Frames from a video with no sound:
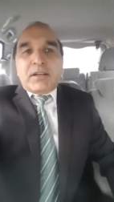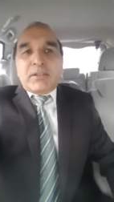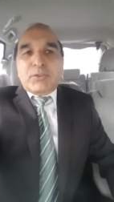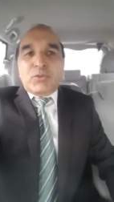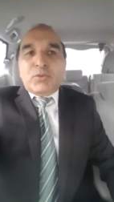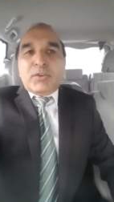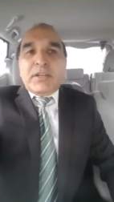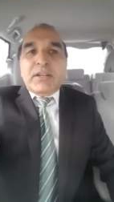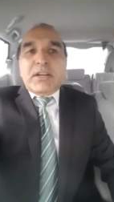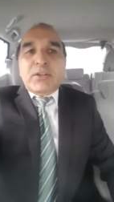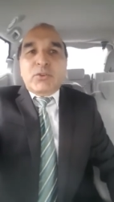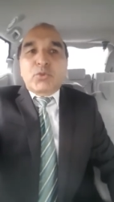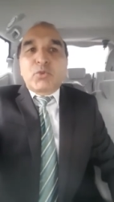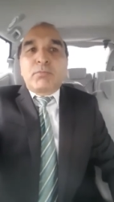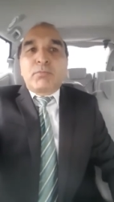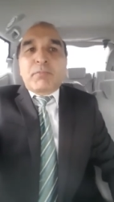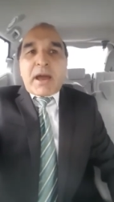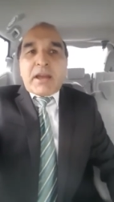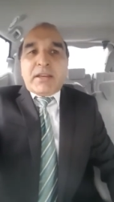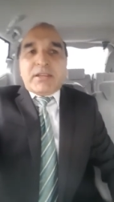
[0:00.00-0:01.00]
you cannot do
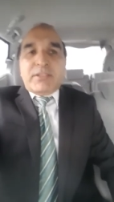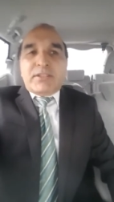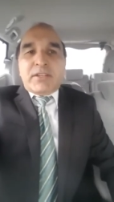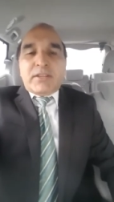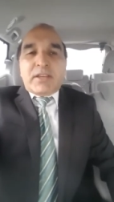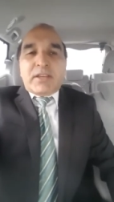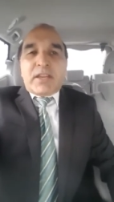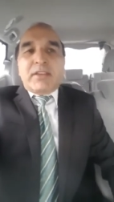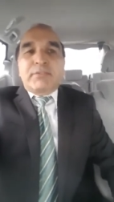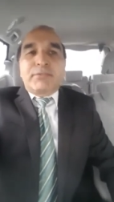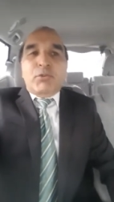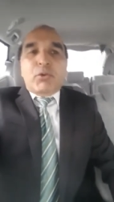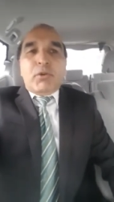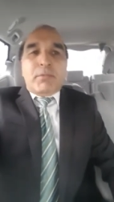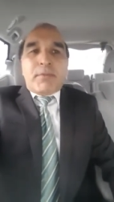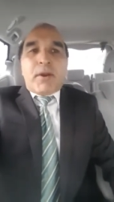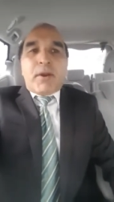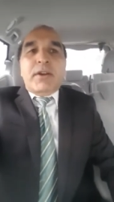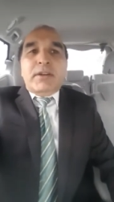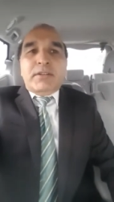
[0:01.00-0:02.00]
marketing if your
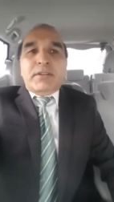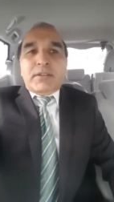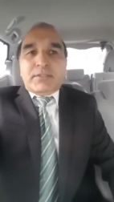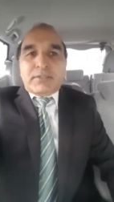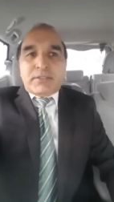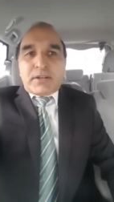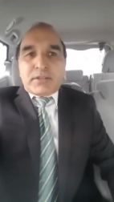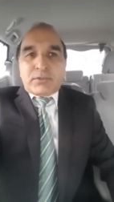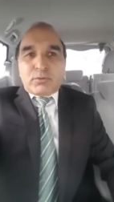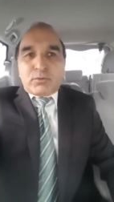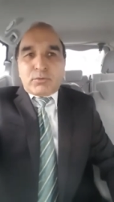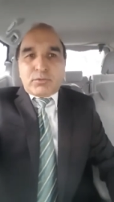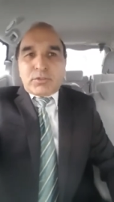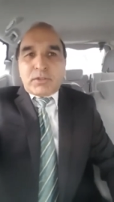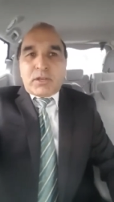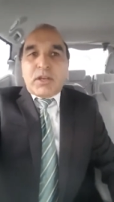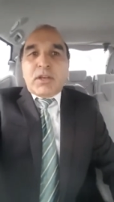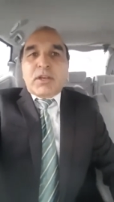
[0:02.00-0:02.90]
product is not good.